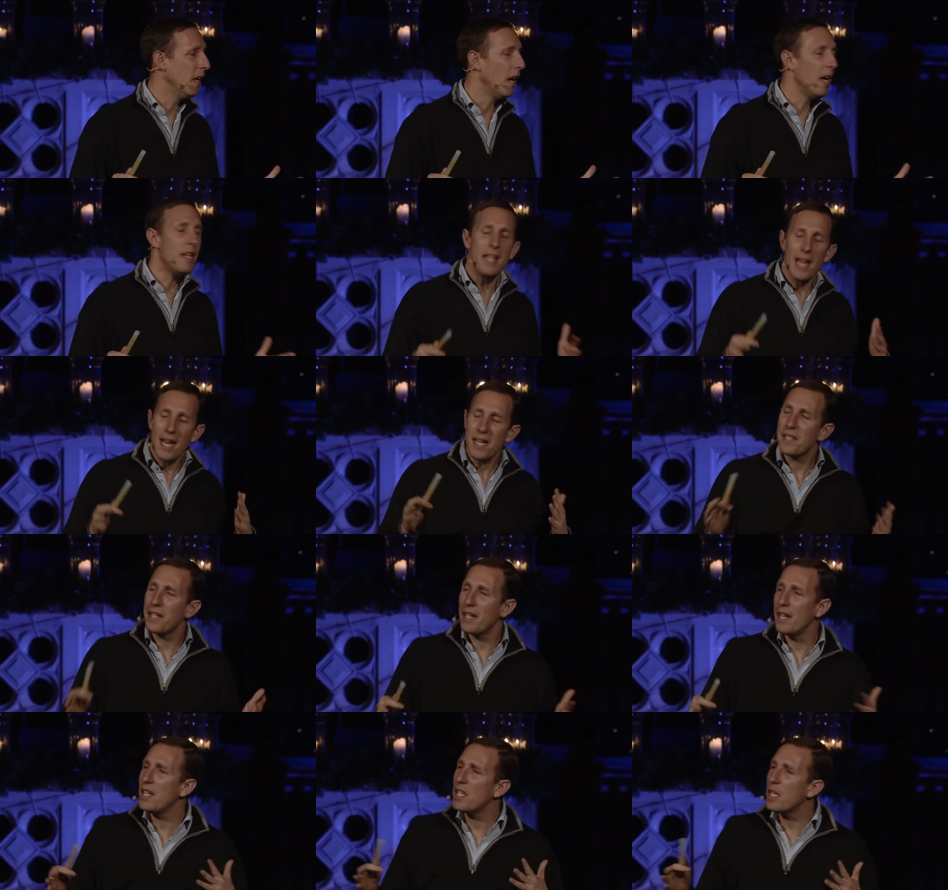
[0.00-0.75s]
And
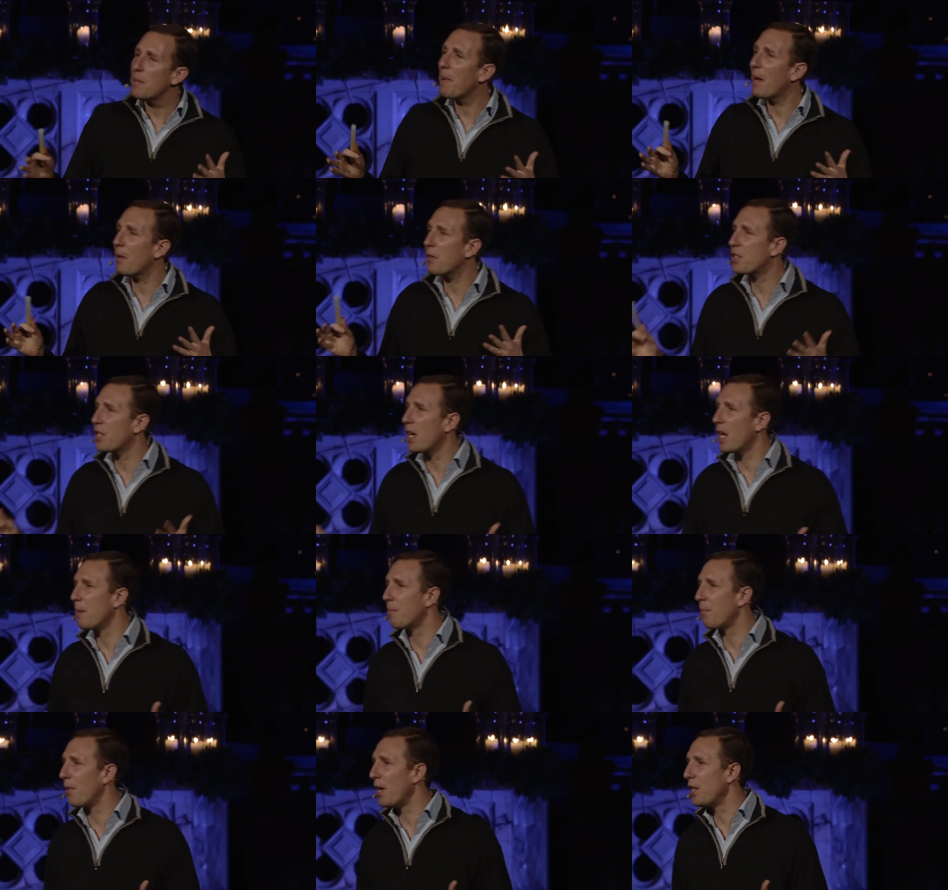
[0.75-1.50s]
yes, it is about
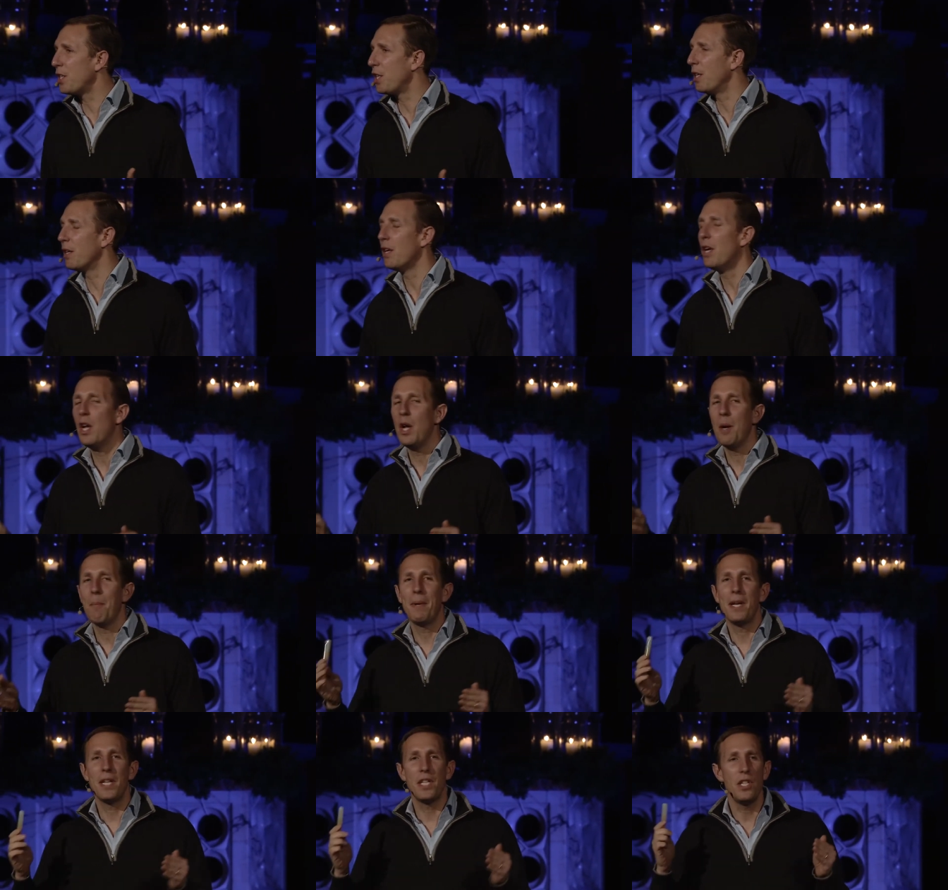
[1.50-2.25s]
celebration,
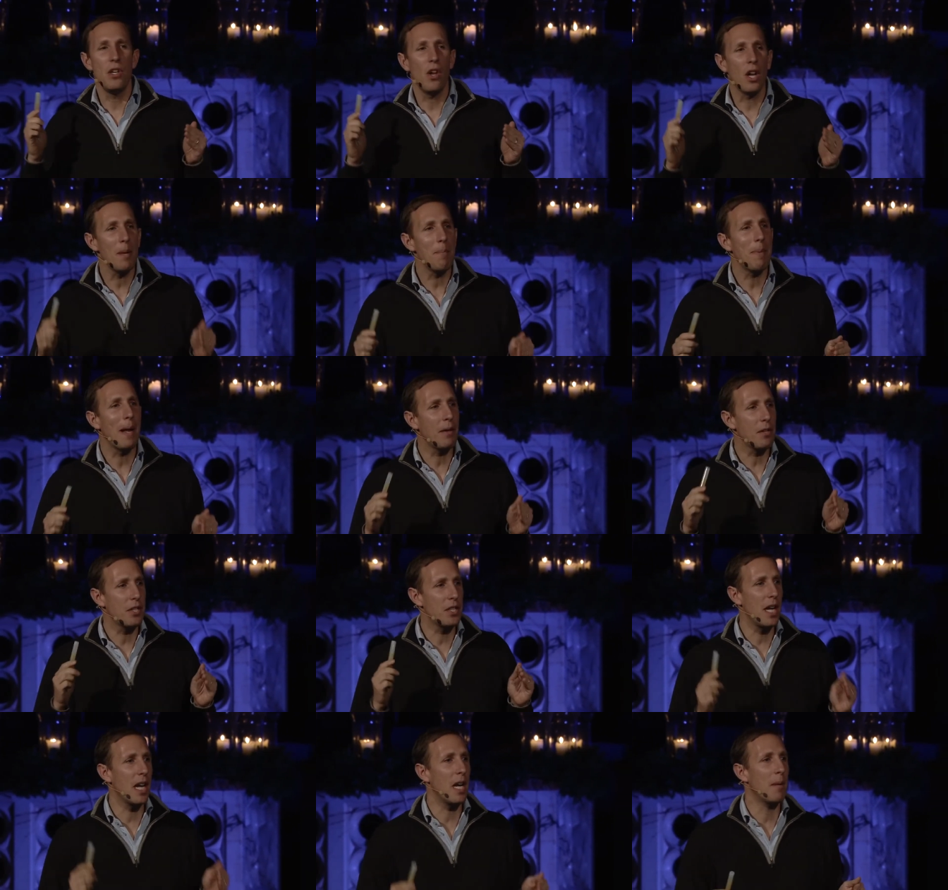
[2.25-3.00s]
but it's not
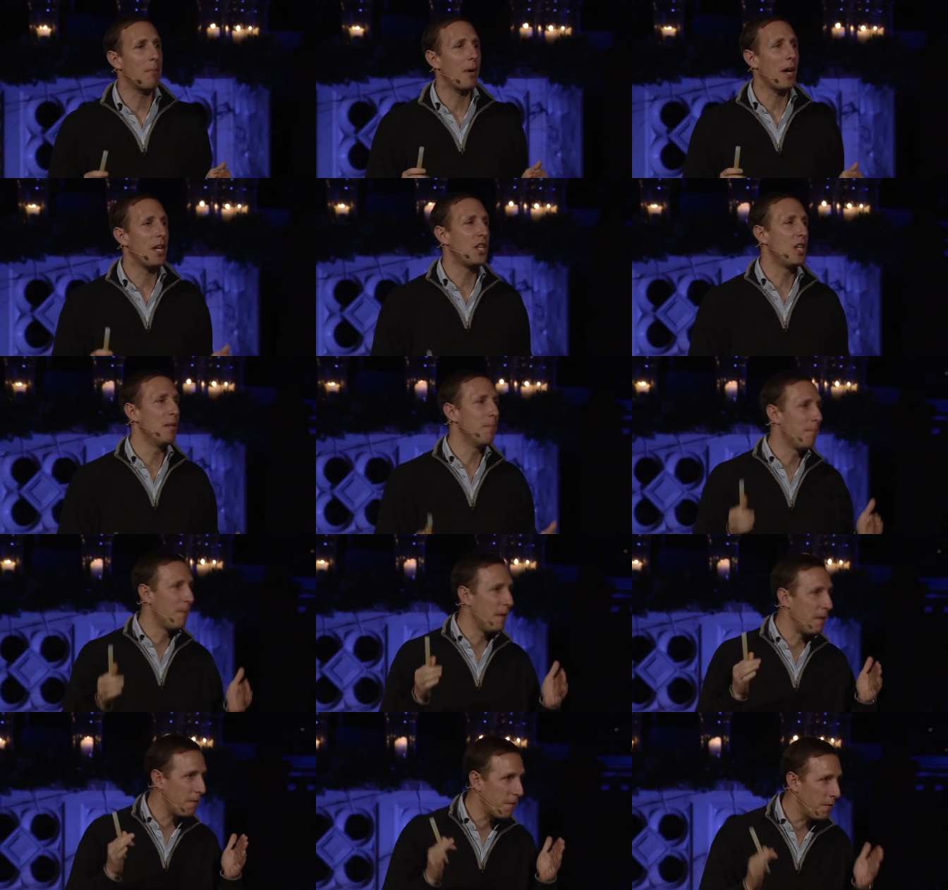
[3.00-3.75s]
about
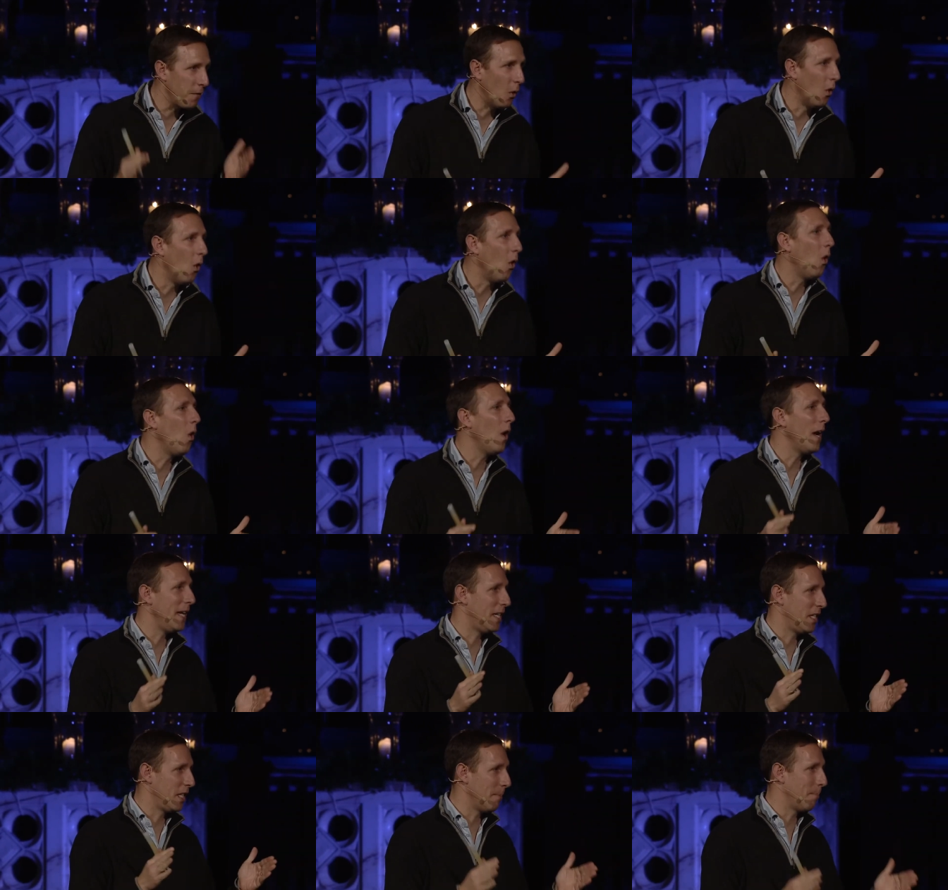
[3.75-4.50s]
celebration before
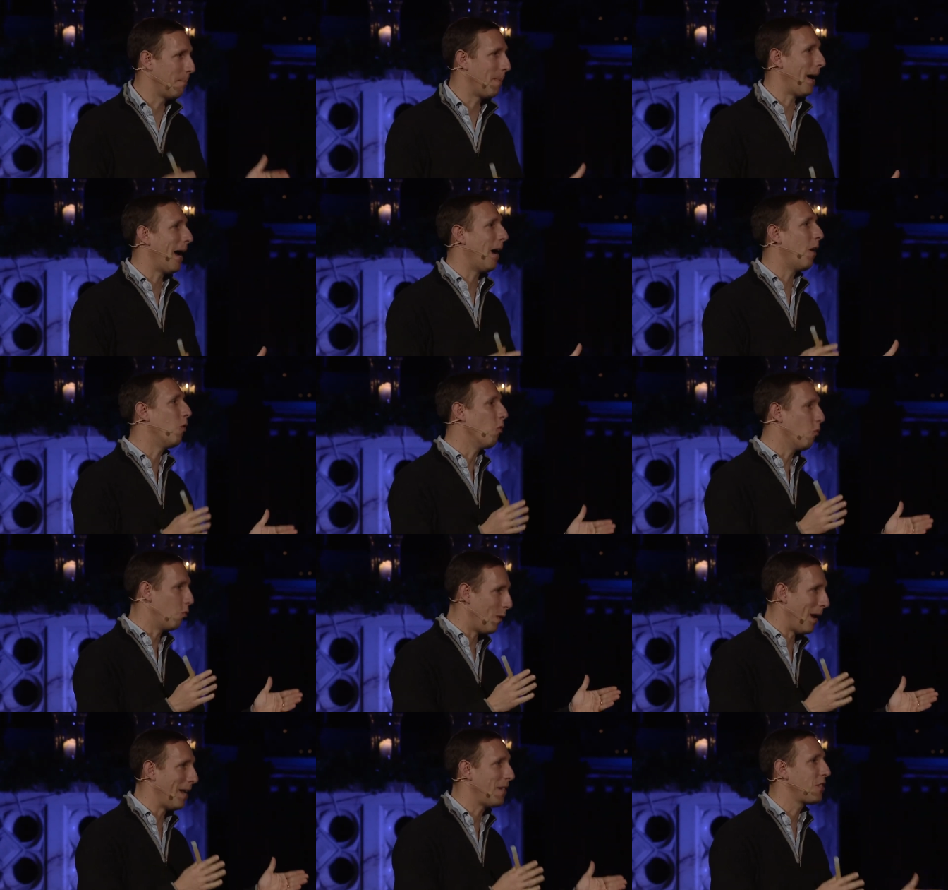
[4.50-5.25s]
it's about
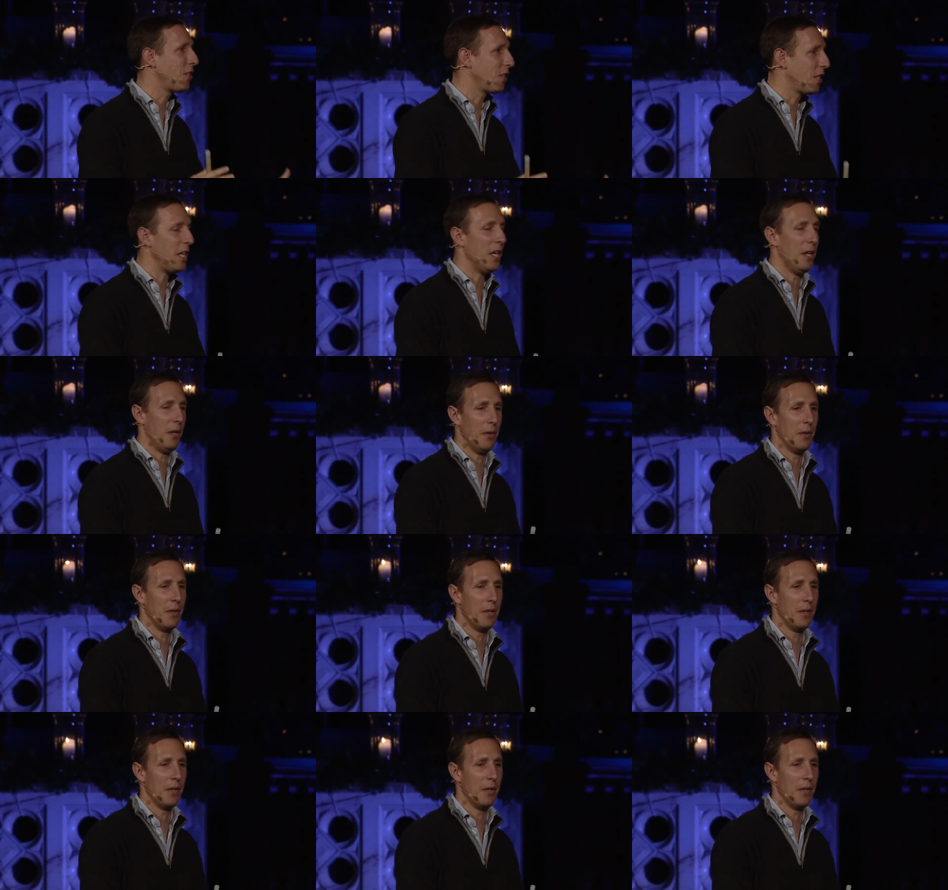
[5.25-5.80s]
rescue.